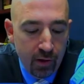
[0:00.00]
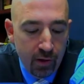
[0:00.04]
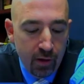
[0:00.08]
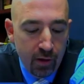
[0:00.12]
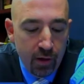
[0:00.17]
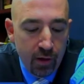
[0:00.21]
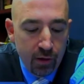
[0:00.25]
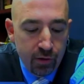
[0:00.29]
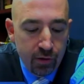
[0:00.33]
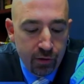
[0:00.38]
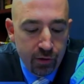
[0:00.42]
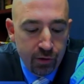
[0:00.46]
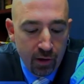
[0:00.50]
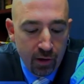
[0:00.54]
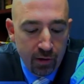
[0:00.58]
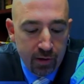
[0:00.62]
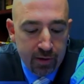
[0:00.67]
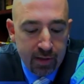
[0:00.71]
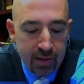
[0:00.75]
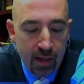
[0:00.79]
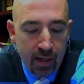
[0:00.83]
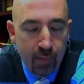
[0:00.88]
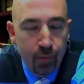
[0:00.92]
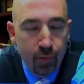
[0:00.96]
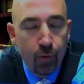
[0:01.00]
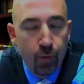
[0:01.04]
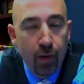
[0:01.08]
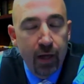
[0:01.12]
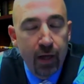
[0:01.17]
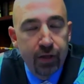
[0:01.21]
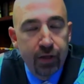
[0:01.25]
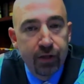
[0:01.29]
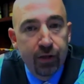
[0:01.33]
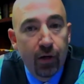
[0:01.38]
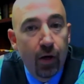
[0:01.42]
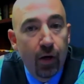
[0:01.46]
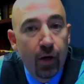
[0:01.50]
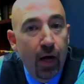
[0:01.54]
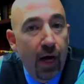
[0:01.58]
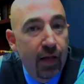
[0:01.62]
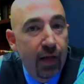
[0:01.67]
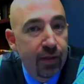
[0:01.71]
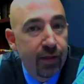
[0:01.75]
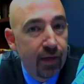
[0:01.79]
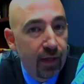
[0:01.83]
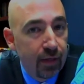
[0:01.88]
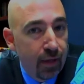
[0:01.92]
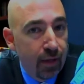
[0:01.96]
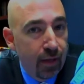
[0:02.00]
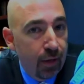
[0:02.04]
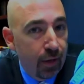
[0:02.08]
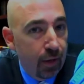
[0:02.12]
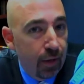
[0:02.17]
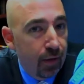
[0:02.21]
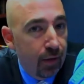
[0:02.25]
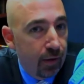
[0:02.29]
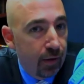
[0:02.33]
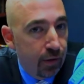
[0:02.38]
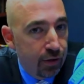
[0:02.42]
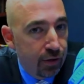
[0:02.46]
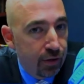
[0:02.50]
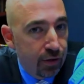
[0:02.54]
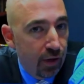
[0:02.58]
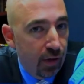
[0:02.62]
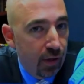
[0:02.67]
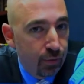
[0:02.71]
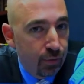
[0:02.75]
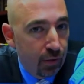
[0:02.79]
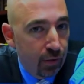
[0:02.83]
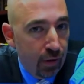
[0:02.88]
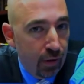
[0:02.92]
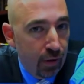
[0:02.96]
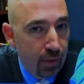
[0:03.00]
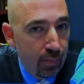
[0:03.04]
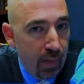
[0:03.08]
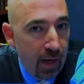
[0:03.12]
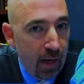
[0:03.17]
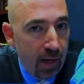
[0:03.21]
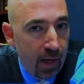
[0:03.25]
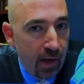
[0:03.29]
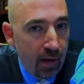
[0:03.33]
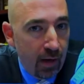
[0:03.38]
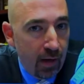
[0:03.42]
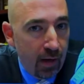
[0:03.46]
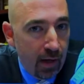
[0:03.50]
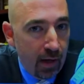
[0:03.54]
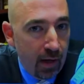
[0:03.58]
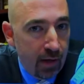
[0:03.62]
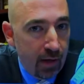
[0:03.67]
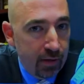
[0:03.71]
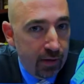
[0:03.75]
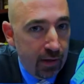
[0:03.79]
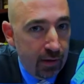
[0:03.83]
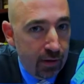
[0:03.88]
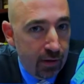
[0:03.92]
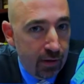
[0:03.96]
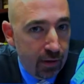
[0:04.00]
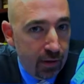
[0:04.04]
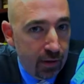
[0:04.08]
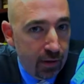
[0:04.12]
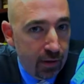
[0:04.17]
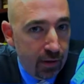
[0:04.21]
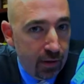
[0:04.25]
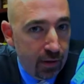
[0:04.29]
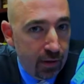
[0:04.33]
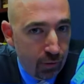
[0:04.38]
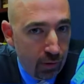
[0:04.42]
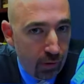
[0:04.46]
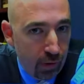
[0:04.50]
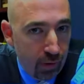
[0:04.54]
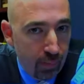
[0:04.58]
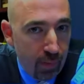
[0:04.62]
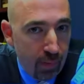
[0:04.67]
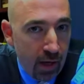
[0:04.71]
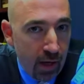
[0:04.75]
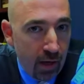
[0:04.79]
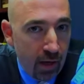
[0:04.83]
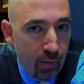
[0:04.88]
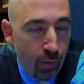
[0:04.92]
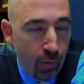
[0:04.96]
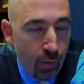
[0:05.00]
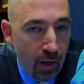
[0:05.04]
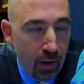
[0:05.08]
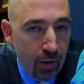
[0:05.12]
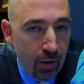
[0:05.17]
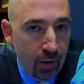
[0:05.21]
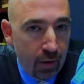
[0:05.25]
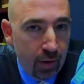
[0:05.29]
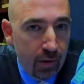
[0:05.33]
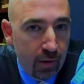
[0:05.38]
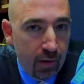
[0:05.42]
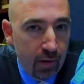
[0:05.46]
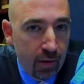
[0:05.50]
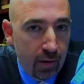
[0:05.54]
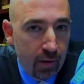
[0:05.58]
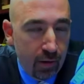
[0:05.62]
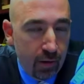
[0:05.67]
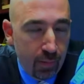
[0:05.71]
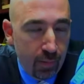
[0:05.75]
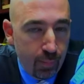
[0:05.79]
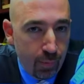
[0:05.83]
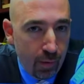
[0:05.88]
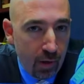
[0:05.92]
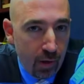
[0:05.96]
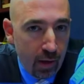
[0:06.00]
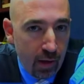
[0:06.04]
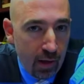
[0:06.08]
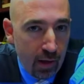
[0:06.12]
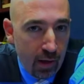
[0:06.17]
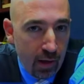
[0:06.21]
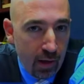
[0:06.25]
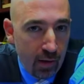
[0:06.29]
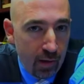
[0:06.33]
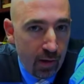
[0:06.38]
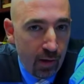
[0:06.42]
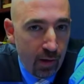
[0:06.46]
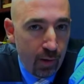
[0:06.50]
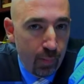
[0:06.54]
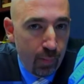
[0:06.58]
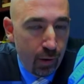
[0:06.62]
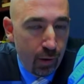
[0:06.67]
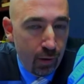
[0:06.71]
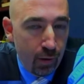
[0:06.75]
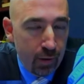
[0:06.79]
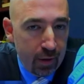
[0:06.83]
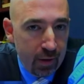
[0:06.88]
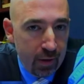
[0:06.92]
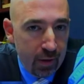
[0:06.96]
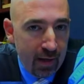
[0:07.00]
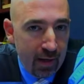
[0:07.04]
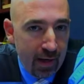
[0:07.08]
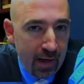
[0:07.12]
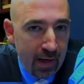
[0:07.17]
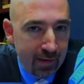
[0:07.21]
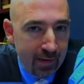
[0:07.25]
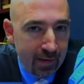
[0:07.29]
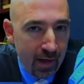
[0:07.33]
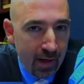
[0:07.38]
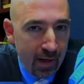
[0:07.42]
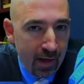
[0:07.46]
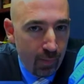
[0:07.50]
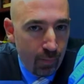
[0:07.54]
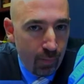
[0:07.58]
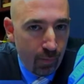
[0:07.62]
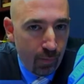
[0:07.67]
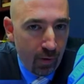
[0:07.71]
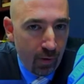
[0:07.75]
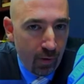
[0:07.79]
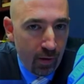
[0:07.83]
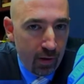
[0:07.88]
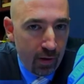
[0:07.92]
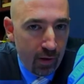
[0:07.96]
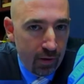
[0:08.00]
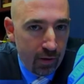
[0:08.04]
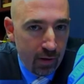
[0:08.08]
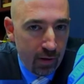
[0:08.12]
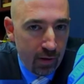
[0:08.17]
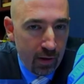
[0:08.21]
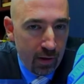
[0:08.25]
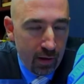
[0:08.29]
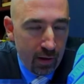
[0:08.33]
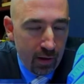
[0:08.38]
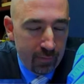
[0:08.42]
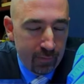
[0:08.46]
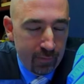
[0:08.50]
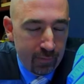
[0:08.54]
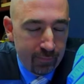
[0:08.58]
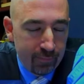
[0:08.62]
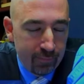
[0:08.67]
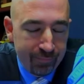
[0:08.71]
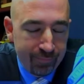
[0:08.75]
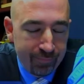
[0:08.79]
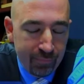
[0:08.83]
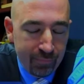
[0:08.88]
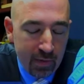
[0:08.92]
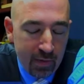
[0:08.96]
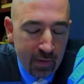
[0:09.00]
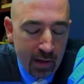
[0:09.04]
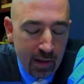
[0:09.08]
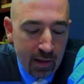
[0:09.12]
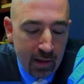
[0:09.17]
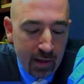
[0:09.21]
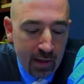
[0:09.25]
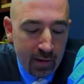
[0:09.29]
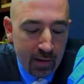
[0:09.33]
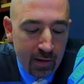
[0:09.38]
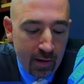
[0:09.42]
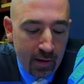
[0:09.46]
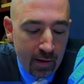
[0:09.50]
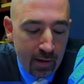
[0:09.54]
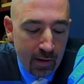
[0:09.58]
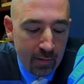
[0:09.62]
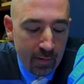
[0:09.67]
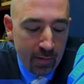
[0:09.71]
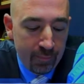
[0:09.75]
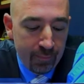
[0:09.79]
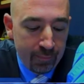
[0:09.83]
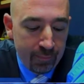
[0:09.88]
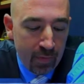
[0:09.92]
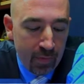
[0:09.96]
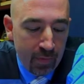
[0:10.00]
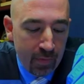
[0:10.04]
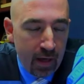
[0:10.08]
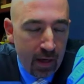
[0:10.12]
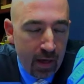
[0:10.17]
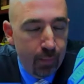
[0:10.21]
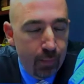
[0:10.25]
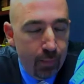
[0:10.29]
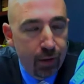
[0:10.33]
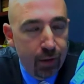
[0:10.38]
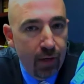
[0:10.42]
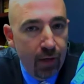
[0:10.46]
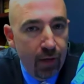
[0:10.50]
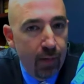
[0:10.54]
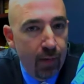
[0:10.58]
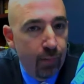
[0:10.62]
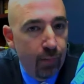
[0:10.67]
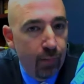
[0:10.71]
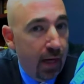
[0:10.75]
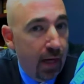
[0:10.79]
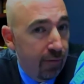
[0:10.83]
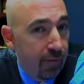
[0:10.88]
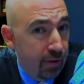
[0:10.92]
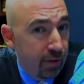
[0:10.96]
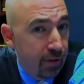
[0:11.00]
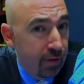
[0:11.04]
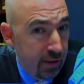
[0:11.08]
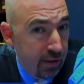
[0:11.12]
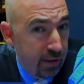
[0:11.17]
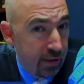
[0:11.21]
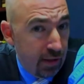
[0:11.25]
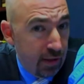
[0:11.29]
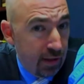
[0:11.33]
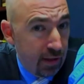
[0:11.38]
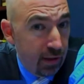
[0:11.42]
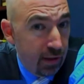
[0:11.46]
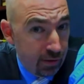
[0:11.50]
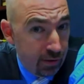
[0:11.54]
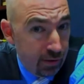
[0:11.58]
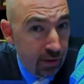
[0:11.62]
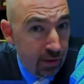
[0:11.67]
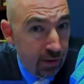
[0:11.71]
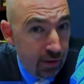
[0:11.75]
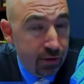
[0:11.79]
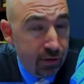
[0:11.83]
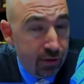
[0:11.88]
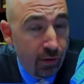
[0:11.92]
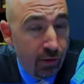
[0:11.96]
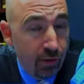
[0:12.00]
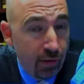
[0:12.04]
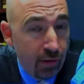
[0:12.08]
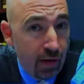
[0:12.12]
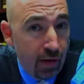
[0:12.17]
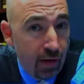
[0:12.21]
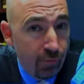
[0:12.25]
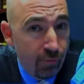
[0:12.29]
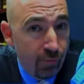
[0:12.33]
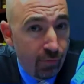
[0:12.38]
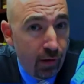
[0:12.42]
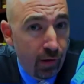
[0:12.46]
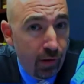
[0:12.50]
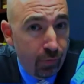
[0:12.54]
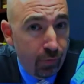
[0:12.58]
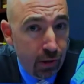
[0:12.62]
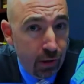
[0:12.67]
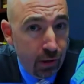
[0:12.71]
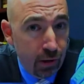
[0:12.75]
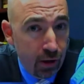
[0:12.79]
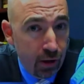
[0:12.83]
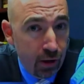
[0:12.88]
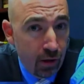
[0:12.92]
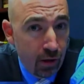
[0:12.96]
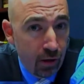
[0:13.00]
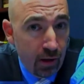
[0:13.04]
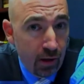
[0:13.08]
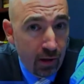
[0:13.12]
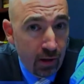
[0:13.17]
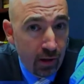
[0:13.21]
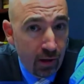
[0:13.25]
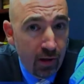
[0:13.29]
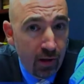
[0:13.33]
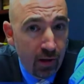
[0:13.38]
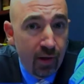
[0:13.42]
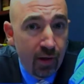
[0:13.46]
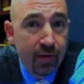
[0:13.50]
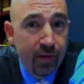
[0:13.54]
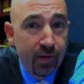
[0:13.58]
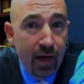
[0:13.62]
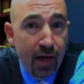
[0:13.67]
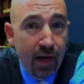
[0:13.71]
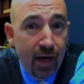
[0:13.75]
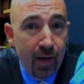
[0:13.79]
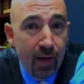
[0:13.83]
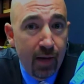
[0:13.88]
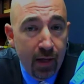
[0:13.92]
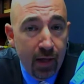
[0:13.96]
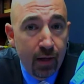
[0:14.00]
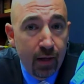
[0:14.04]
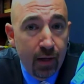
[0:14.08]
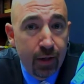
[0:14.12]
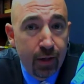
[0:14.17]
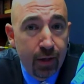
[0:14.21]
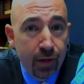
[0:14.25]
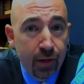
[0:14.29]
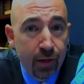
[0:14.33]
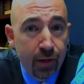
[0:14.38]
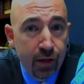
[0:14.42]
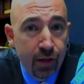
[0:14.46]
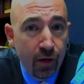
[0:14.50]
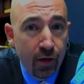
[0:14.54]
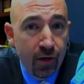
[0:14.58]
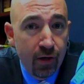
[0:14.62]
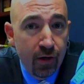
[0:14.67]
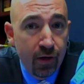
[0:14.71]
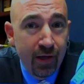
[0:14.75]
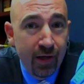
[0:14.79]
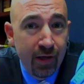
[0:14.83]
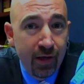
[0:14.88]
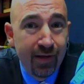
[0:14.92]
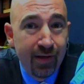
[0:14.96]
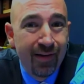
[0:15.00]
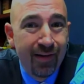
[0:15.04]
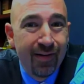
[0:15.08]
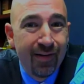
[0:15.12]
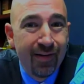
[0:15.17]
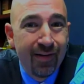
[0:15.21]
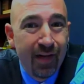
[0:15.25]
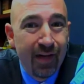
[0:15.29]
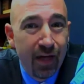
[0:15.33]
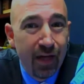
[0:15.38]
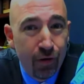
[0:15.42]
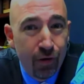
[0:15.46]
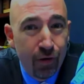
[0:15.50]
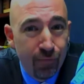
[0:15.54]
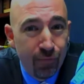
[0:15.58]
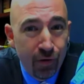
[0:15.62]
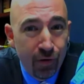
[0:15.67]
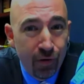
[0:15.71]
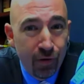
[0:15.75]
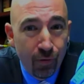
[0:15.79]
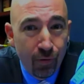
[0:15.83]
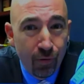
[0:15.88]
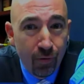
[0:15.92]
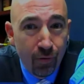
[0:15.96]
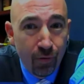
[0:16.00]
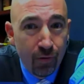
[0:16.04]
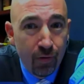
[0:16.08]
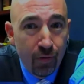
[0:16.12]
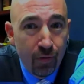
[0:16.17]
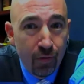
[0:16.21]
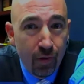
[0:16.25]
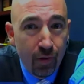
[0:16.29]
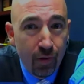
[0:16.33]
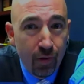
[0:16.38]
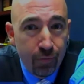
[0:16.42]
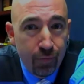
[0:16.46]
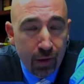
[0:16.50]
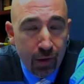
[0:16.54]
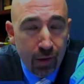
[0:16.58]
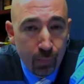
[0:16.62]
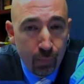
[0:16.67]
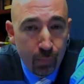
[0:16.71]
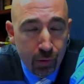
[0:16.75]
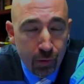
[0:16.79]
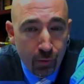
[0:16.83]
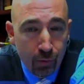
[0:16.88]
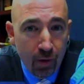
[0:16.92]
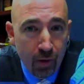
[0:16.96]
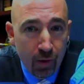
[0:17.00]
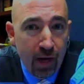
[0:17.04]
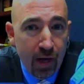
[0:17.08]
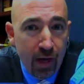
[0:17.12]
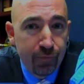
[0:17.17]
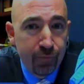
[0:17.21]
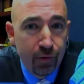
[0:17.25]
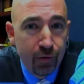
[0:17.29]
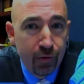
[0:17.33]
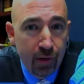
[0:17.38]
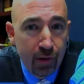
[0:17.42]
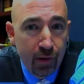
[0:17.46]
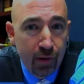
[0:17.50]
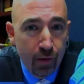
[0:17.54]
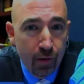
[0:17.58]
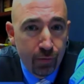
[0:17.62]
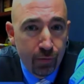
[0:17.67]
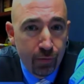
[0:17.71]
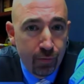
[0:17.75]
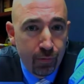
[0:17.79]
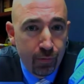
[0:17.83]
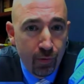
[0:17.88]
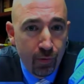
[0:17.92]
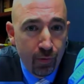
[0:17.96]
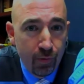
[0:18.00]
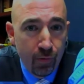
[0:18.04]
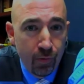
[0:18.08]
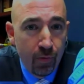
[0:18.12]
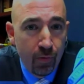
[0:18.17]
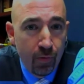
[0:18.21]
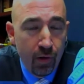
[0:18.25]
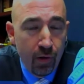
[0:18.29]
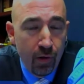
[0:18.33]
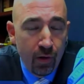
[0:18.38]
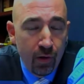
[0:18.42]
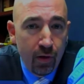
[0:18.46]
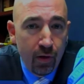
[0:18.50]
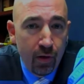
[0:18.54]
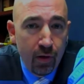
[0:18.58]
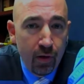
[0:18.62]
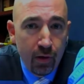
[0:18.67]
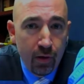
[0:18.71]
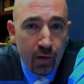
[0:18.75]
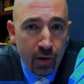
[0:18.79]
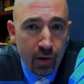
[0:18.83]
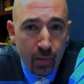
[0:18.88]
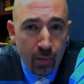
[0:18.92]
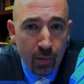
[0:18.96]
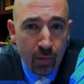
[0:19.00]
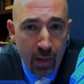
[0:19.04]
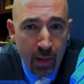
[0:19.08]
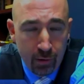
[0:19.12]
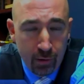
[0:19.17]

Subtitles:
During the time in question. I think this is the sharp-dressed man, and I think the sharp-dressed man was a person at the airport in Amsterdam. They have an additional level of security, that being a security interview of some sort after you go through, you know, metal detectors.